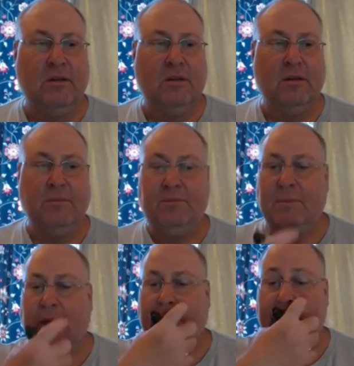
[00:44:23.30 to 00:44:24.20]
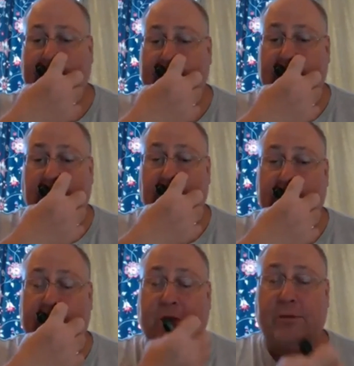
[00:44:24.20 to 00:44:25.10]
He hasn't noticed you
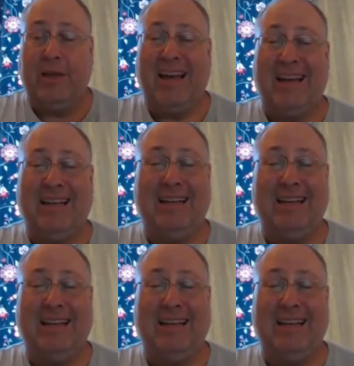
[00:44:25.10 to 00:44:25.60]
yet. Good.